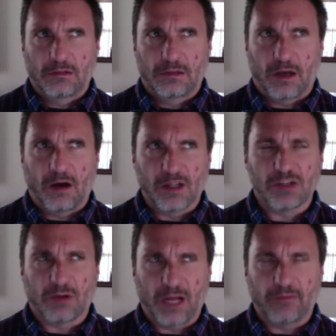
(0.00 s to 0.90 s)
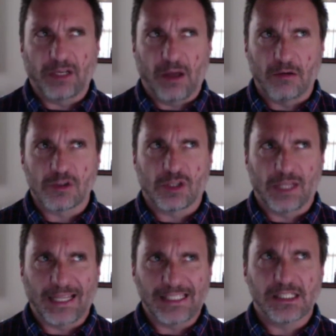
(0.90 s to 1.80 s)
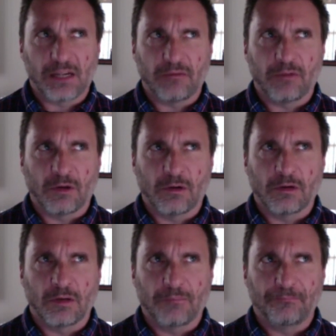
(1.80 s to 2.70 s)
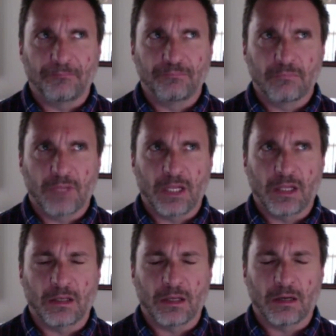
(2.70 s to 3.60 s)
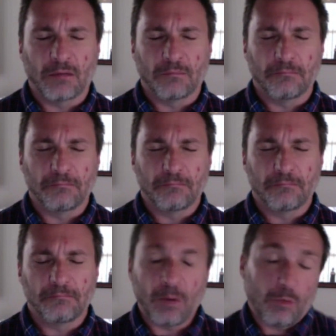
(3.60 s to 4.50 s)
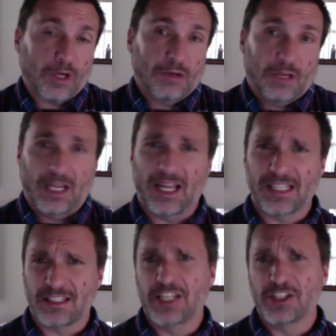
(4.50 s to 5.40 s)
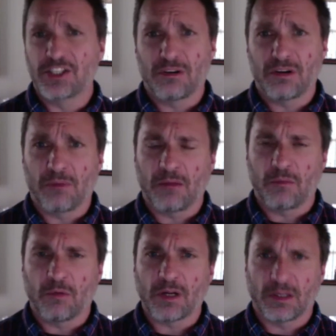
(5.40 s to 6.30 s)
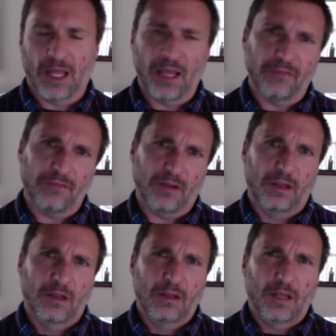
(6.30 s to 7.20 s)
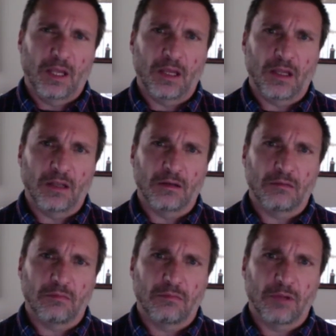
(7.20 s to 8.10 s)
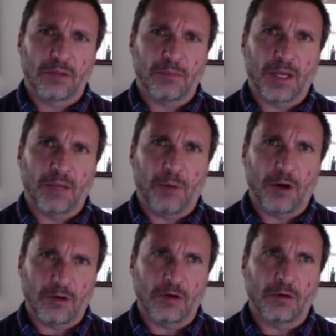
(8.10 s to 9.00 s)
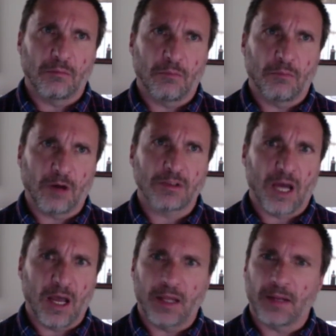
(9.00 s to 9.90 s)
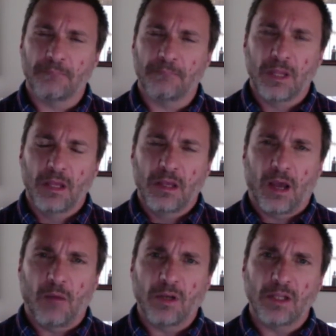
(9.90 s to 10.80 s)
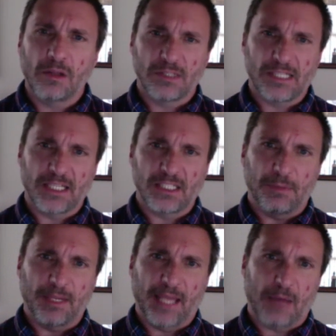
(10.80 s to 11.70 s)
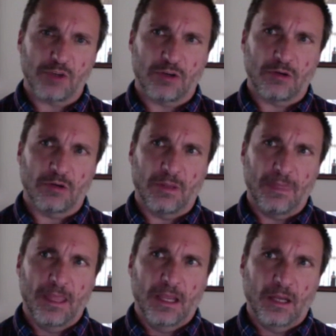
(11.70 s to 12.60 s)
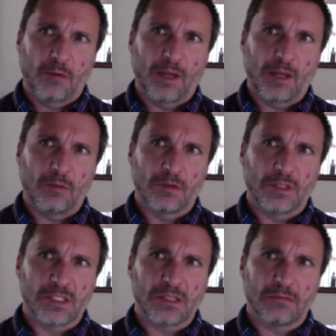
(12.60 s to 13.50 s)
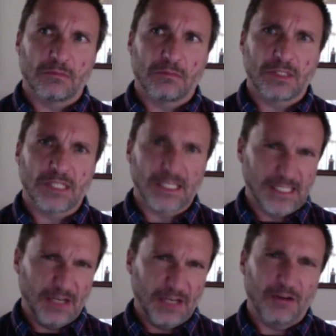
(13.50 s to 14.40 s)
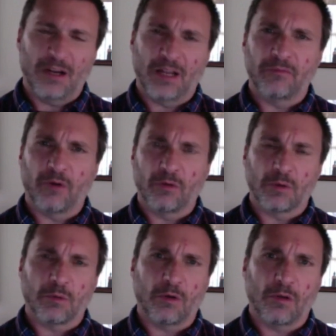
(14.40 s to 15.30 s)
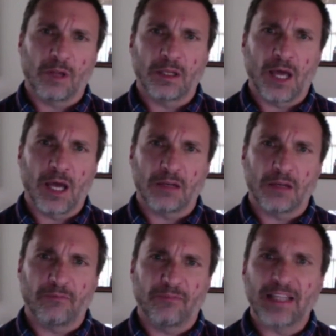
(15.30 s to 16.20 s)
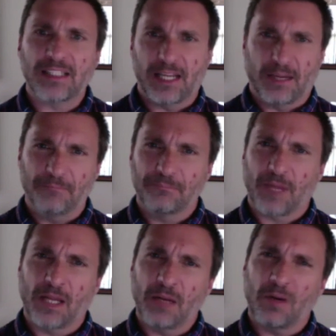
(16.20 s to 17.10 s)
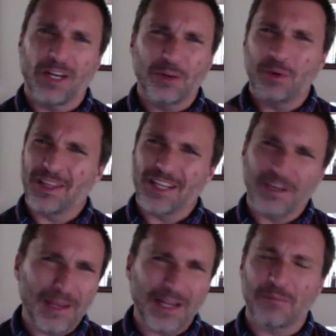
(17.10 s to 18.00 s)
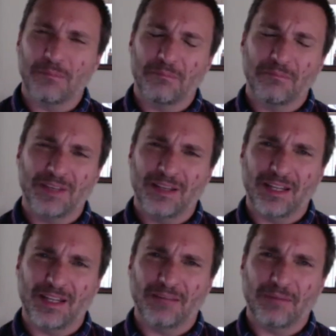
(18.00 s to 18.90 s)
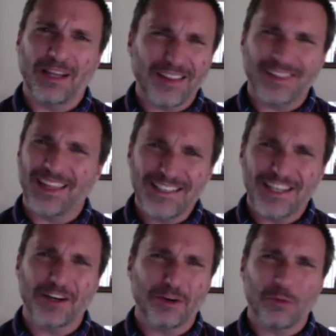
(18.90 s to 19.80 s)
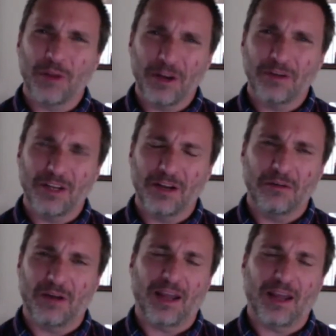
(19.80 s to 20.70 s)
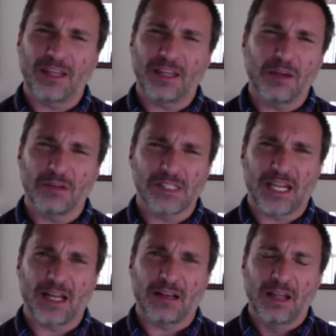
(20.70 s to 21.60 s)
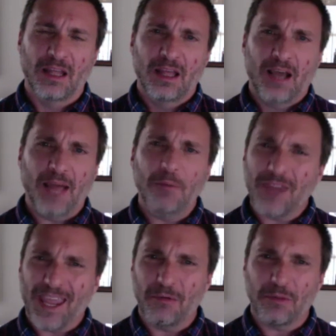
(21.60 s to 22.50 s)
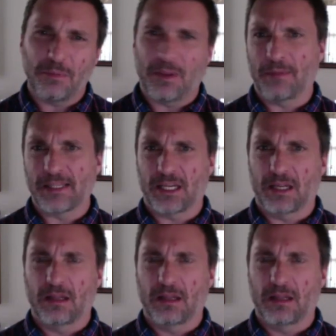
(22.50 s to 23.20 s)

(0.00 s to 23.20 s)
also kind of acknowledged the lessons I've learned in my work as a teacher and my work in life, and with my partner, Mark, dying. I wanted those things to be captured in a way that was sincere and vulnerable and not fancy. I didn't want to do anything to make them inauthentic or weird. I think you understand. I'm okay with being messy,